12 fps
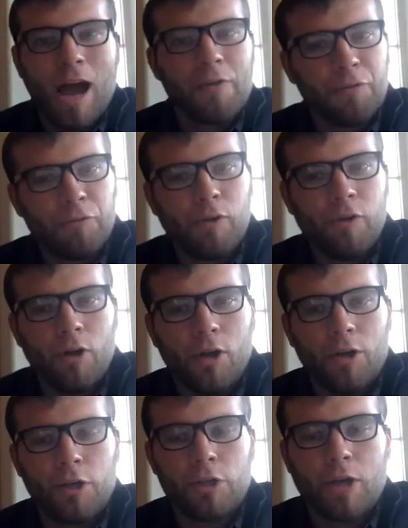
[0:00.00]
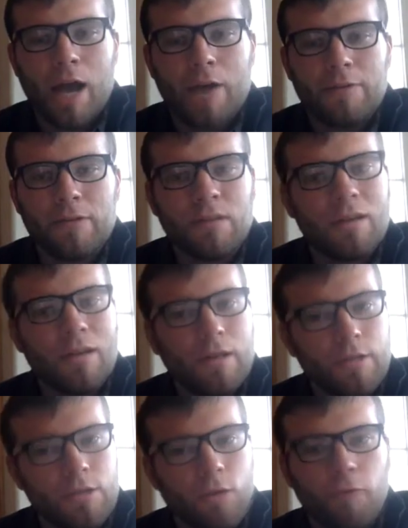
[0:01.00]
I've reviewed all your drafts,
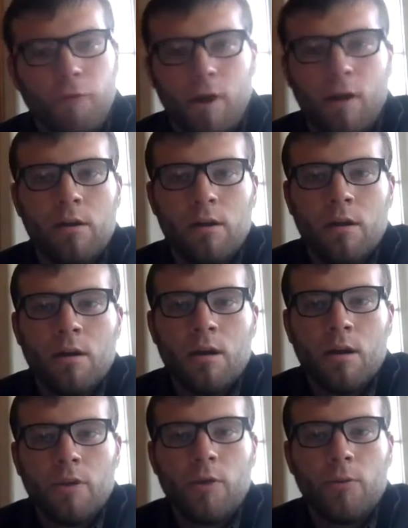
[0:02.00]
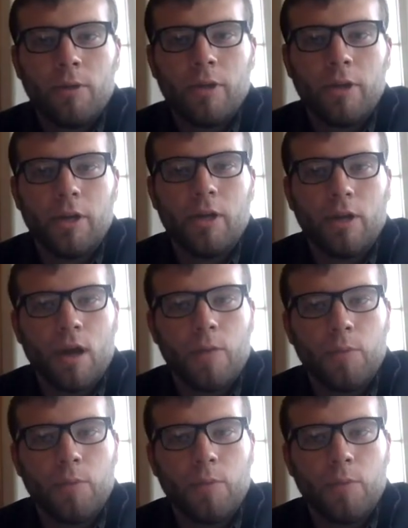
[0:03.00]
and so far, they're really good and on